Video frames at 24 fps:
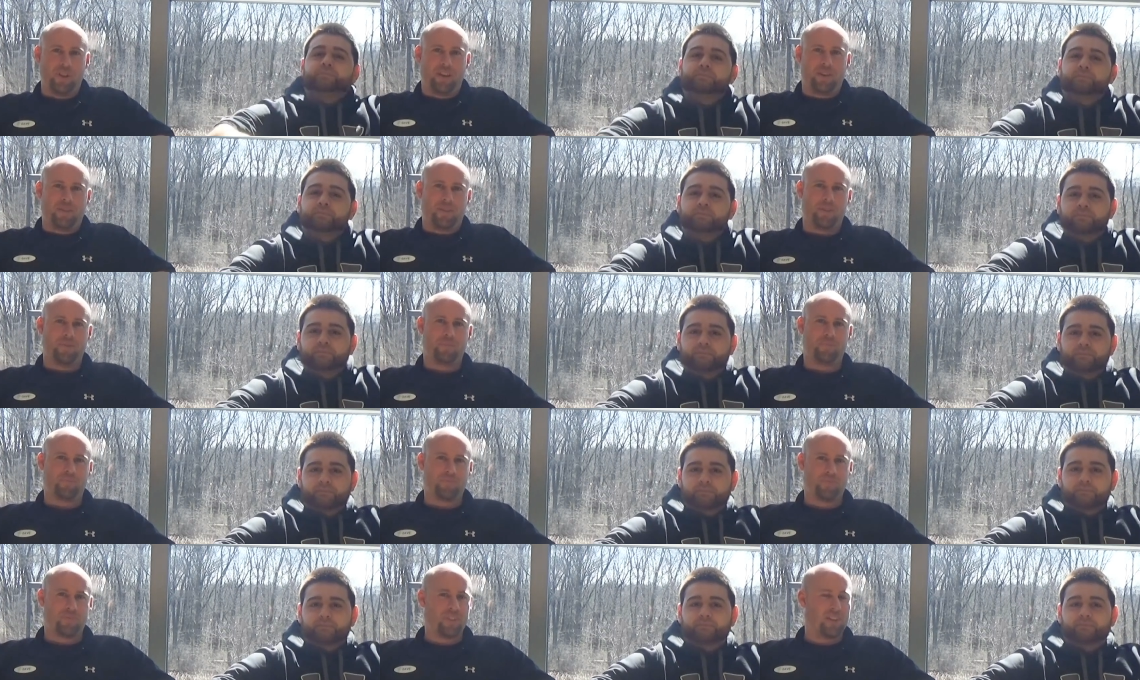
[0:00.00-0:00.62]
Speaker 1: week.
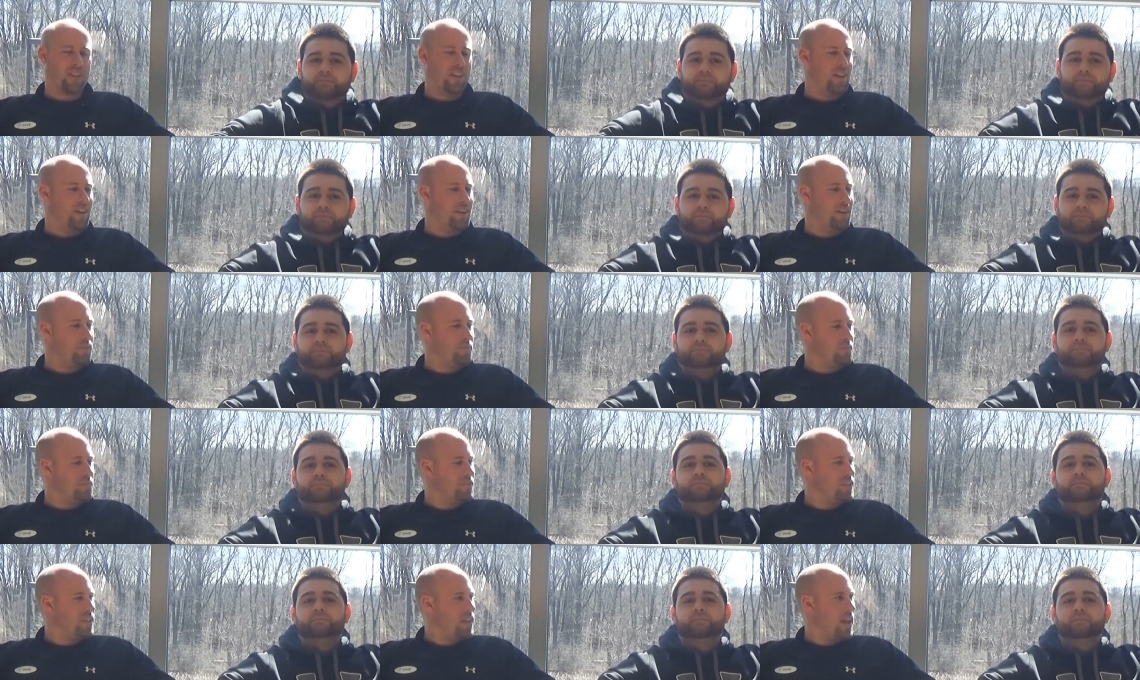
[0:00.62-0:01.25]

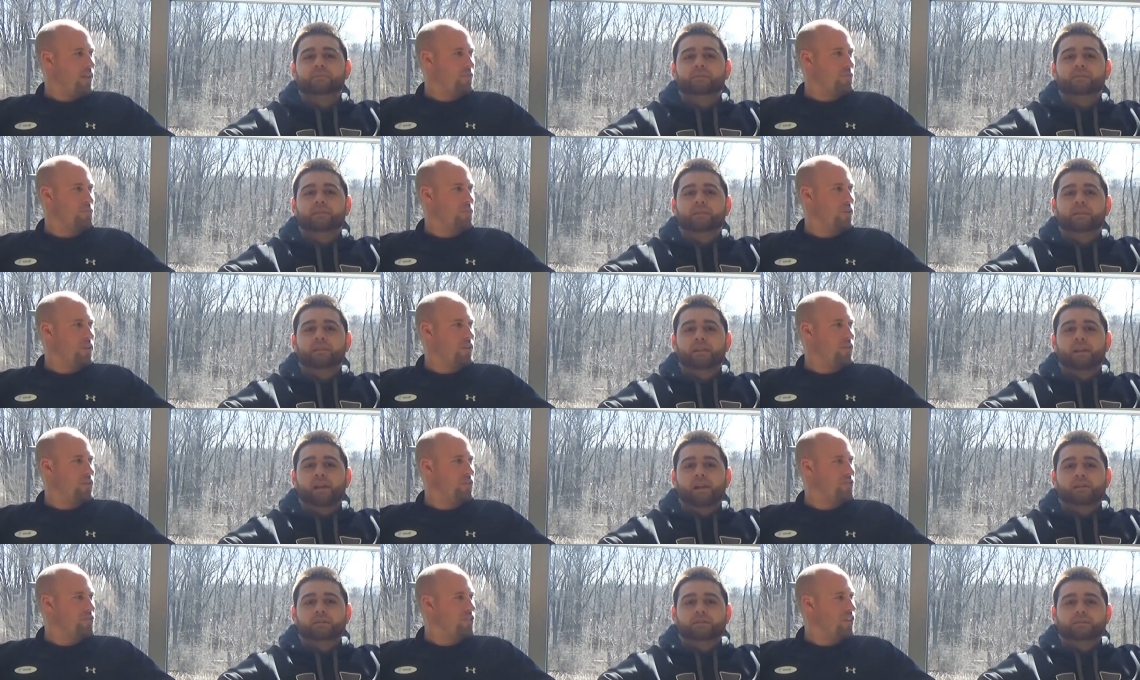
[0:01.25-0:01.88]
Um, see
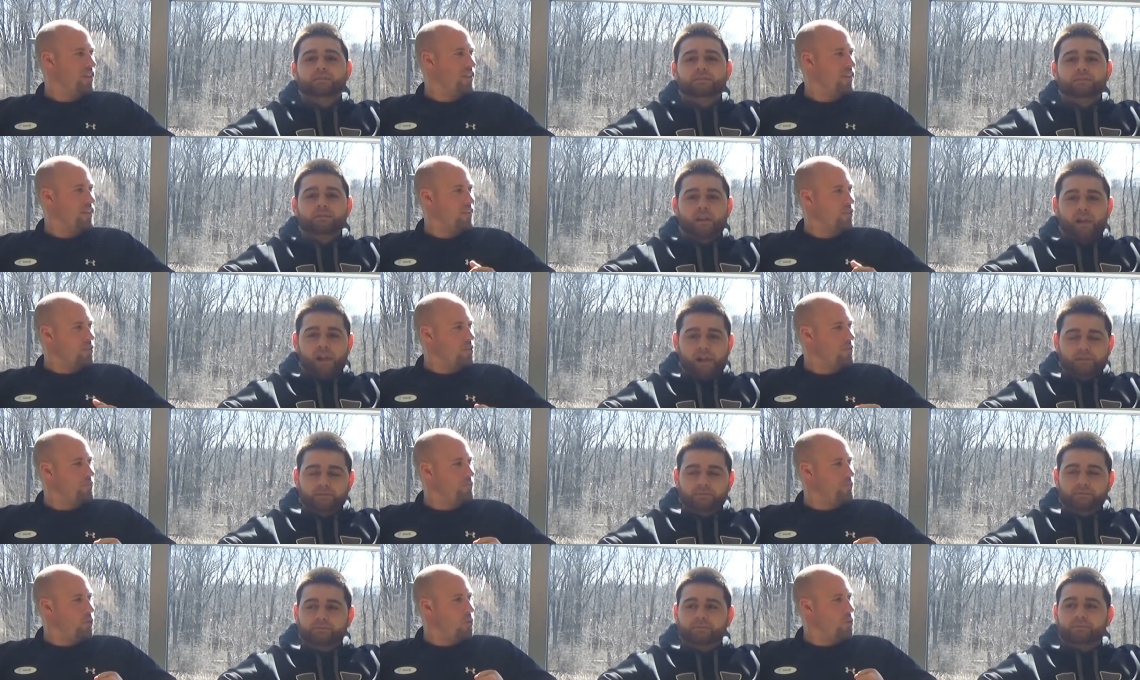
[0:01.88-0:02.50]
everybody on Sunday.
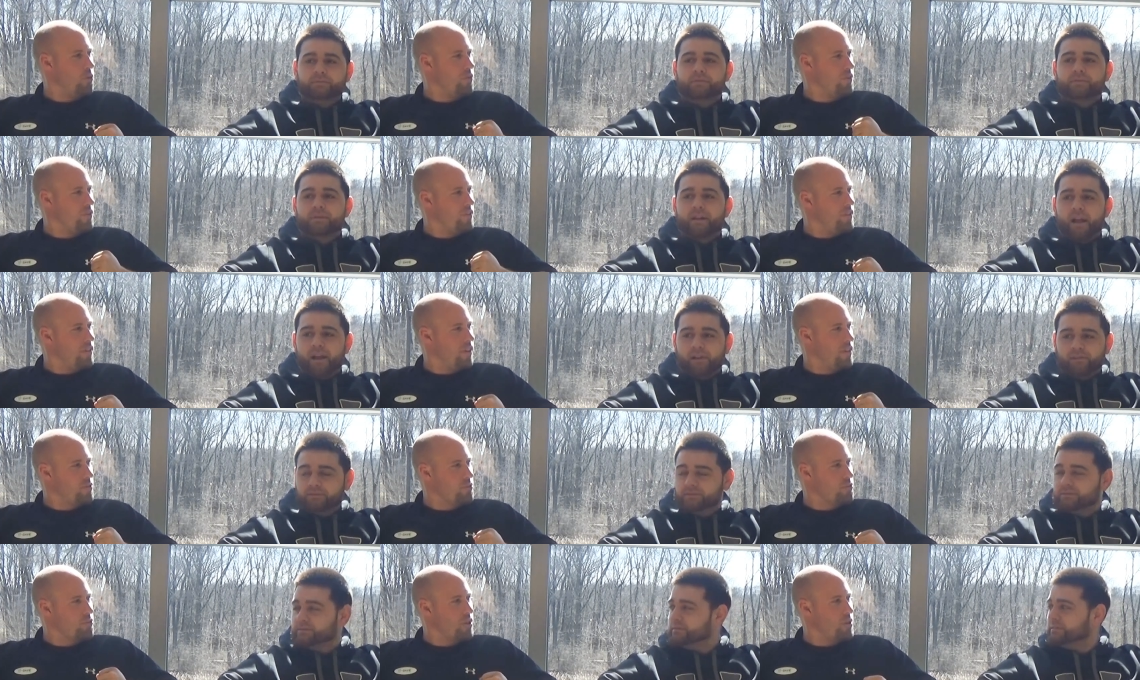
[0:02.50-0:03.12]
Looking forward to
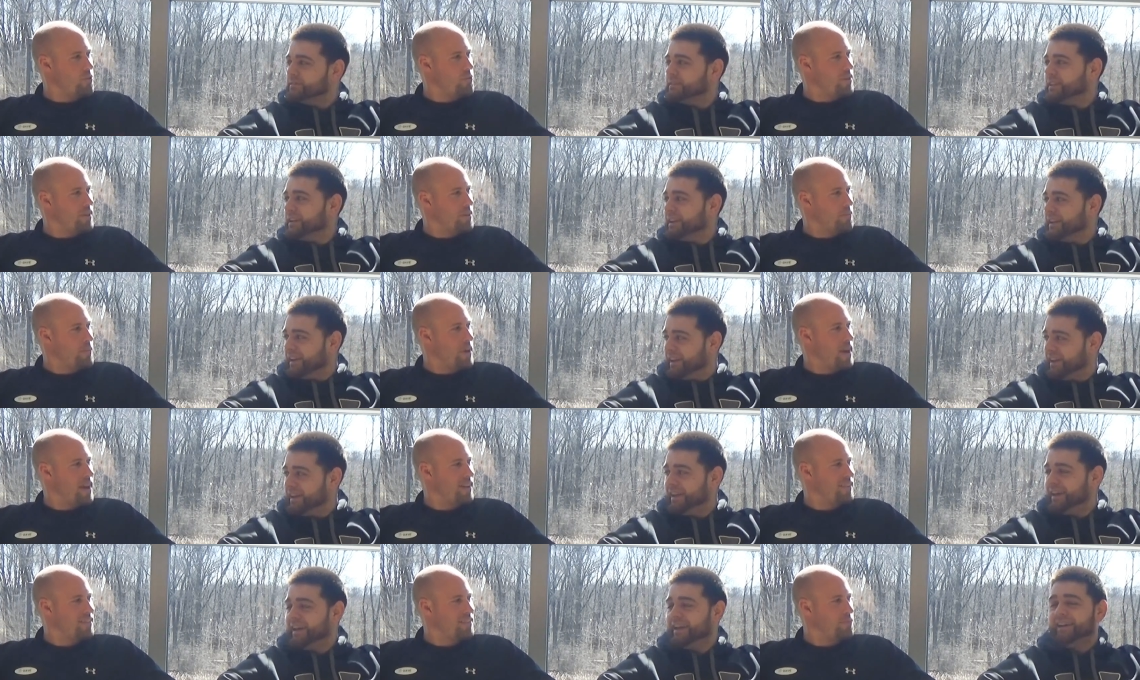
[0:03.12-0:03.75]
another great week
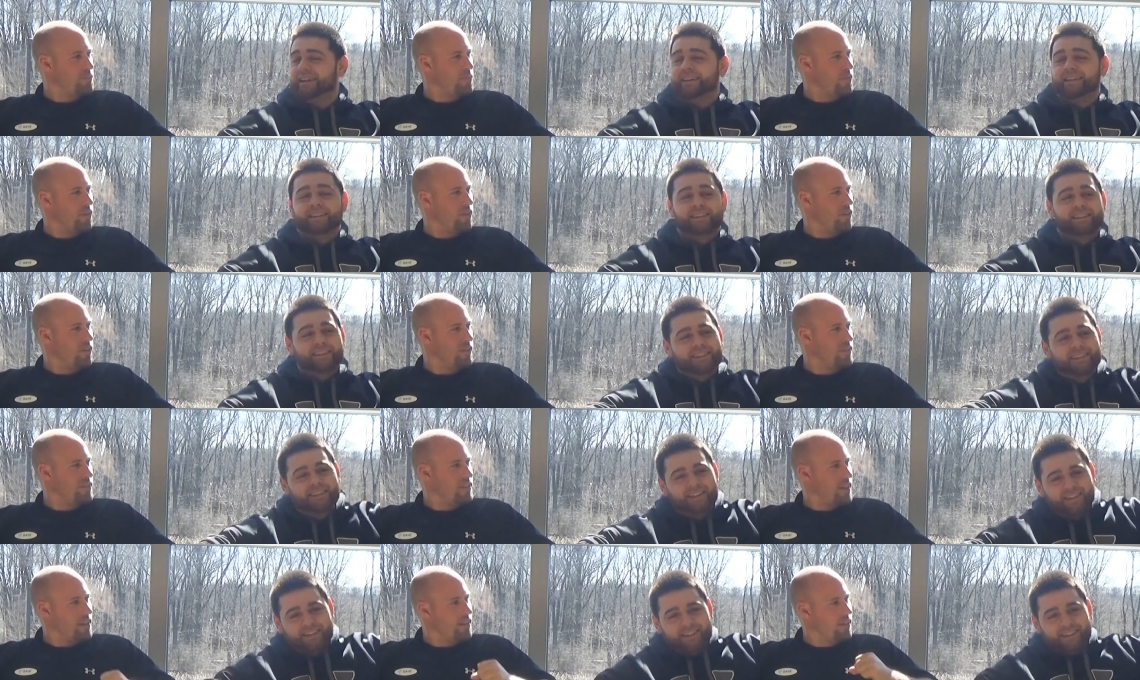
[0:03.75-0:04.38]
of basketball.
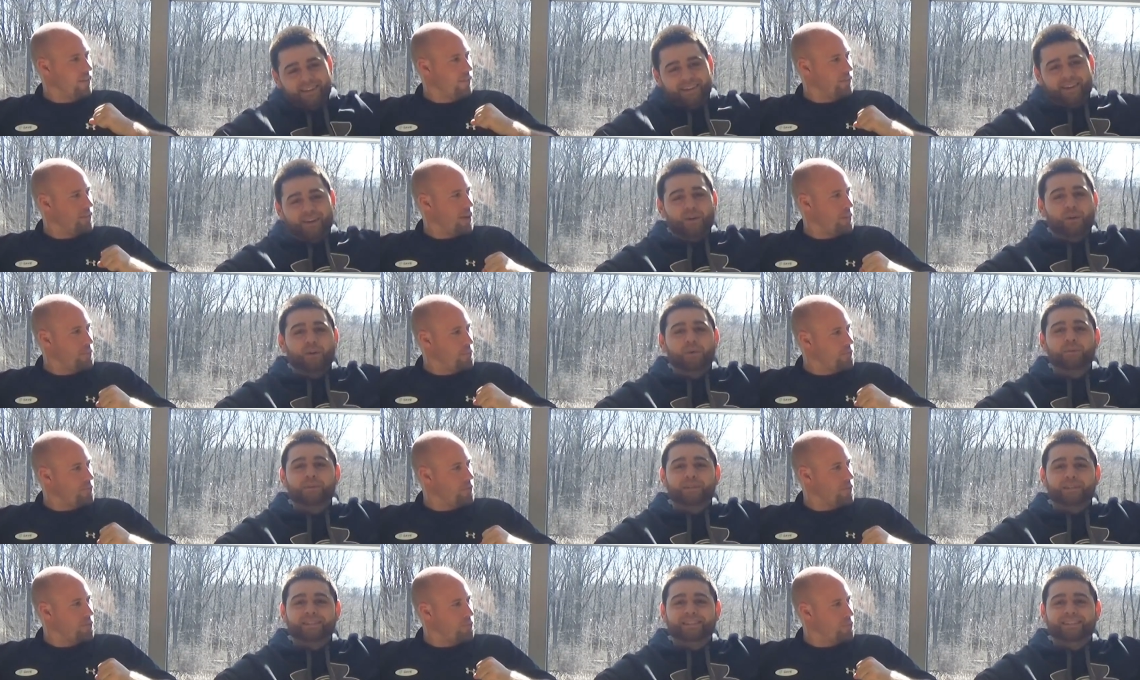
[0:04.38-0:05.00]
Yeah. See that little
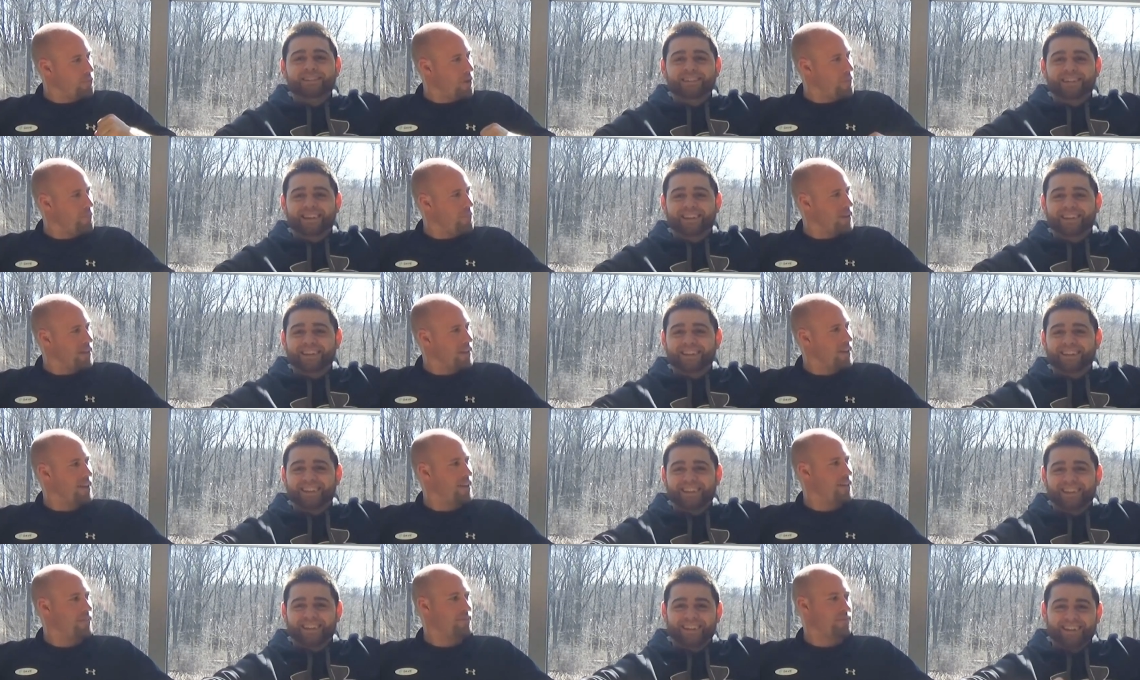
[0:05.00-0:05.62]
double oh, fist bump
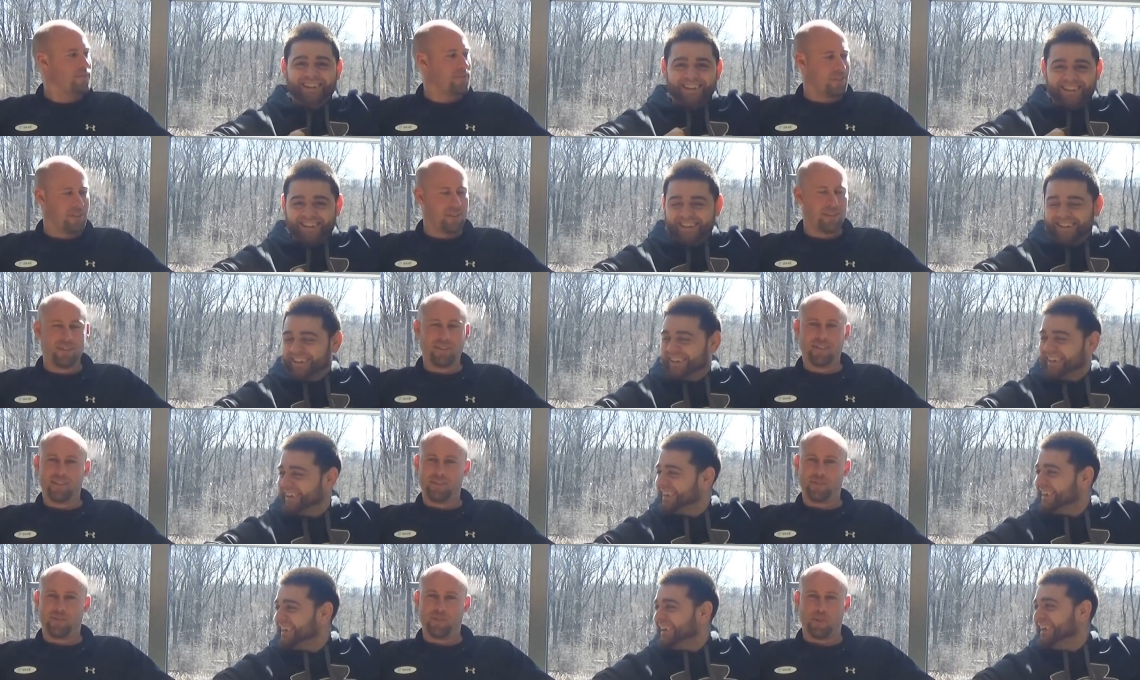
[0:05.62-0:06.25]
I gave?
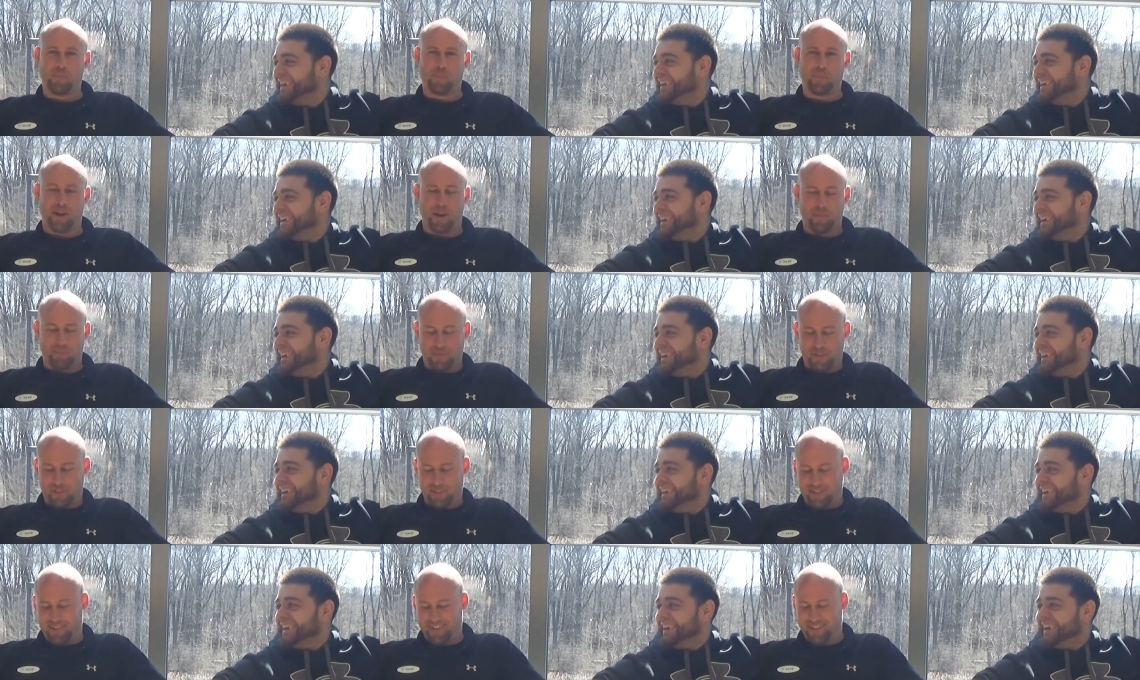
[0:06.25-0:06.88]
Real
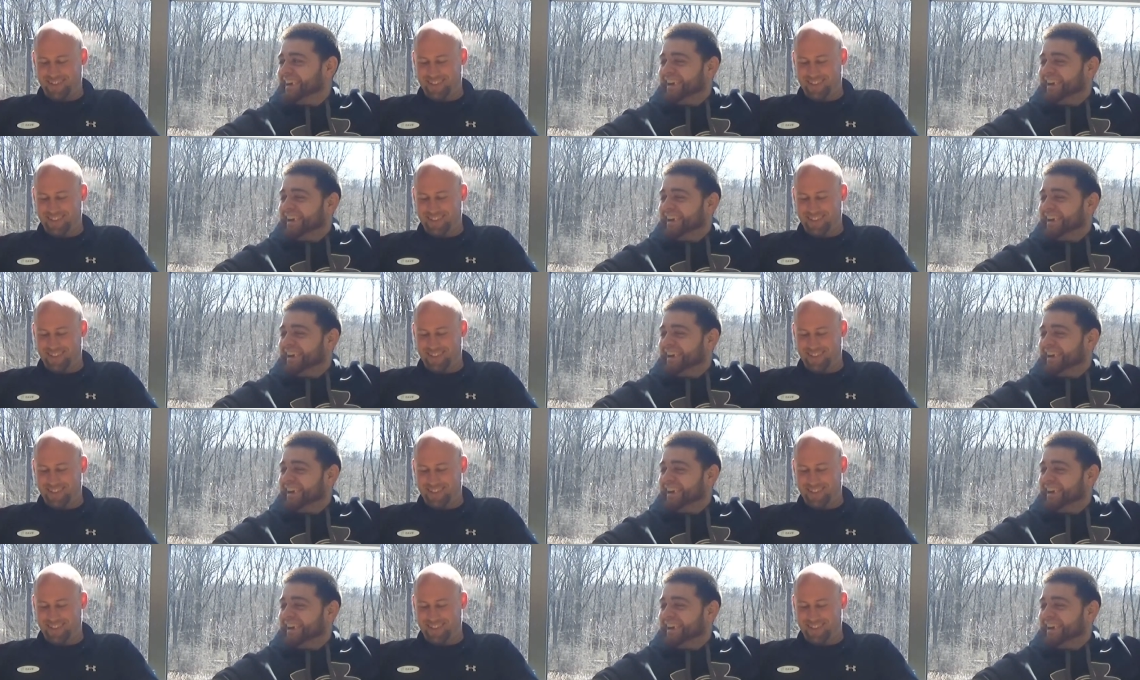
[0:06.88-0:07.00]
pumped.